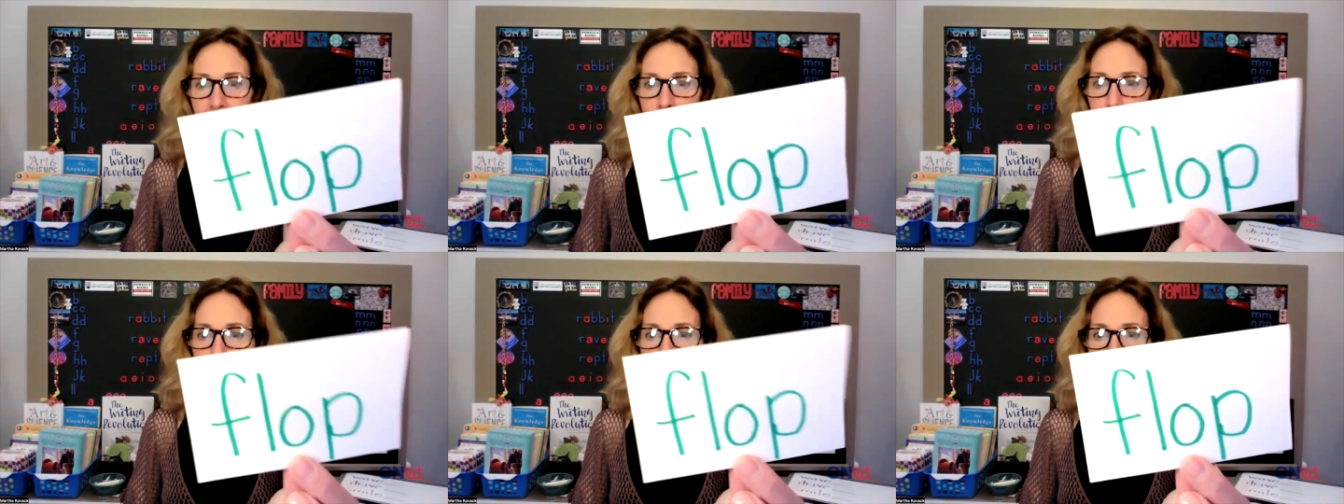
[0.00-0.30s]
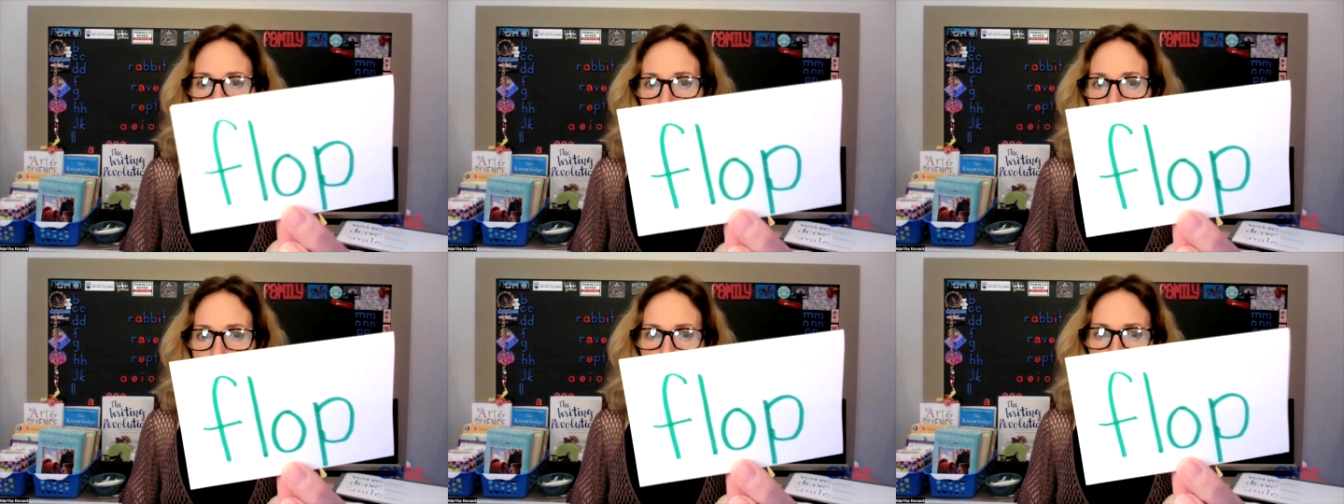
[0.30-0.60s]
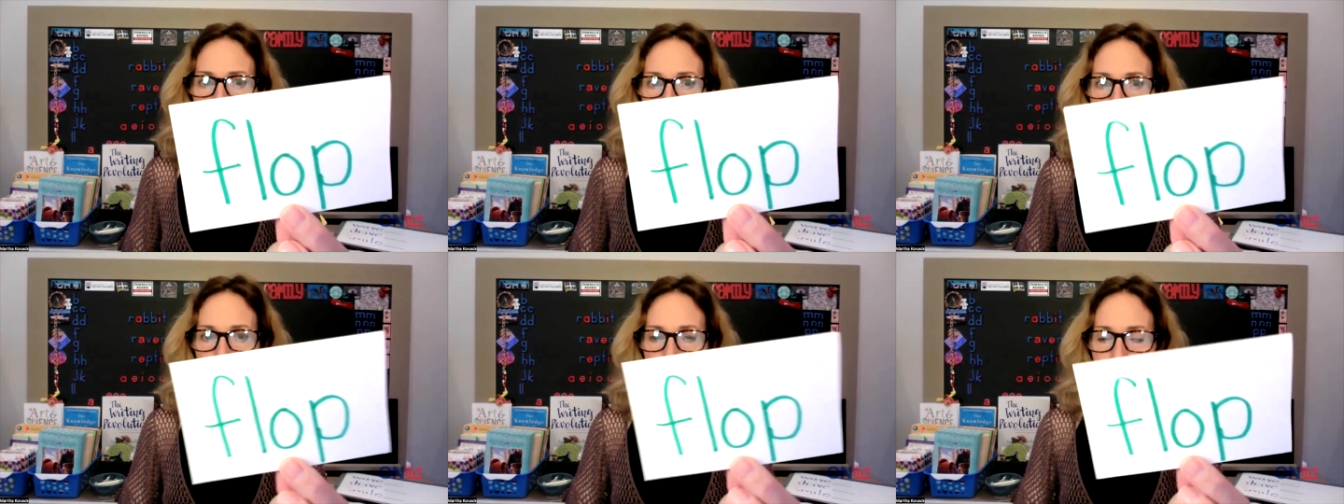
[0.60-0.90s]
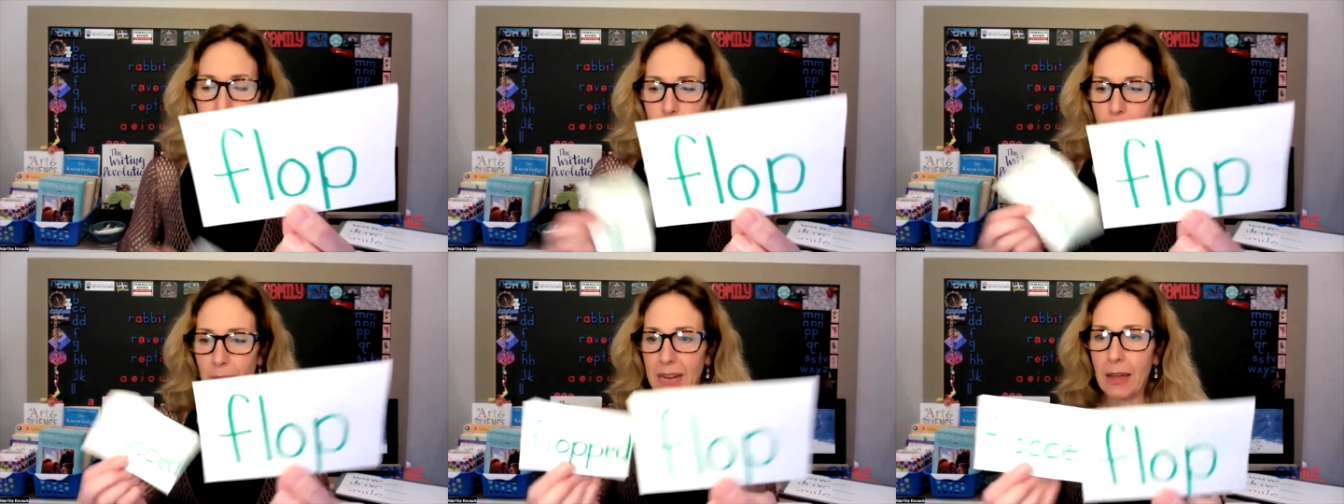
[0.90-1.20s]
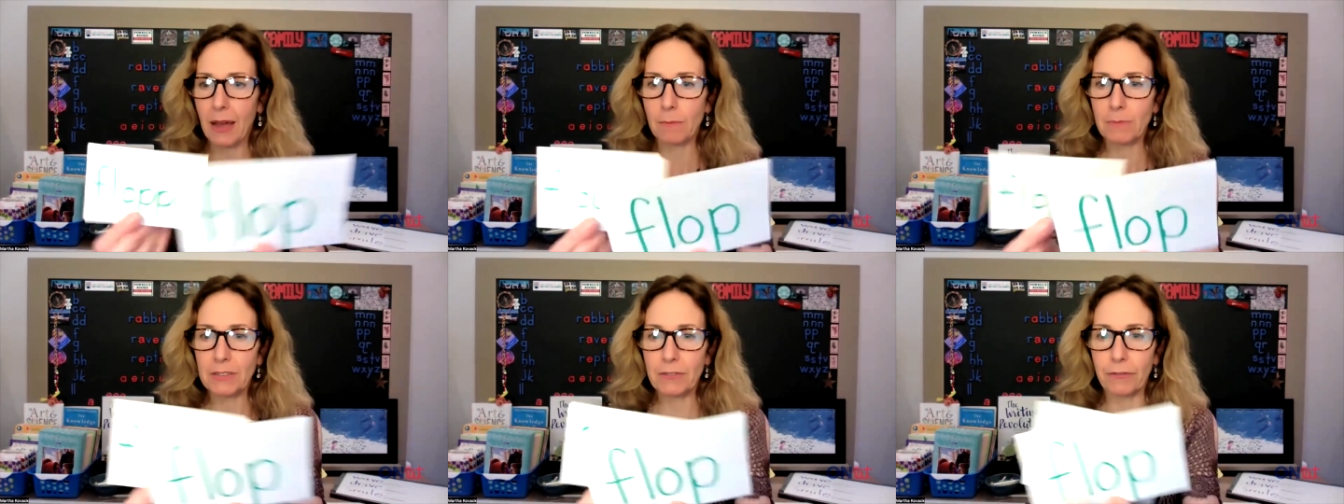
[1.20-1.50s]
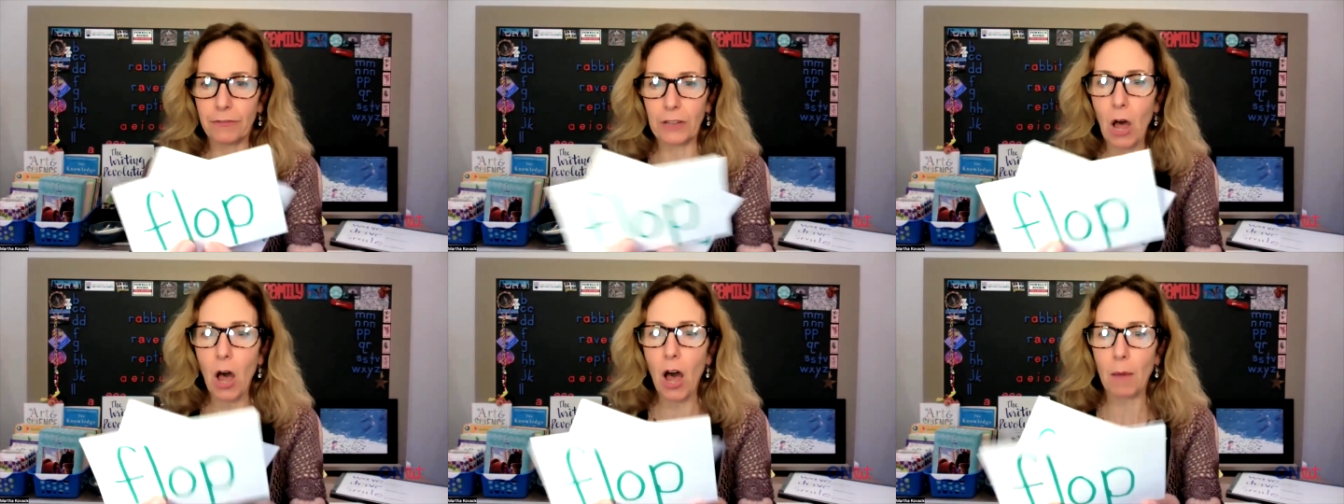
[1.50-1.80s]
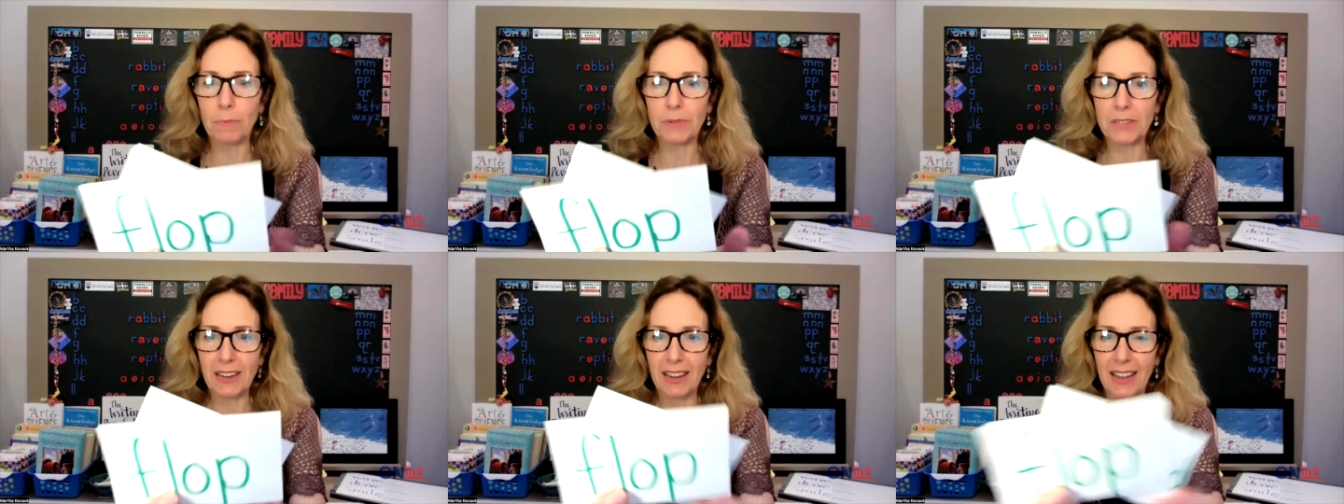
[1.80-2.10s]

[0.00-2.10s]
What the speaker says: Flop becomes flopped,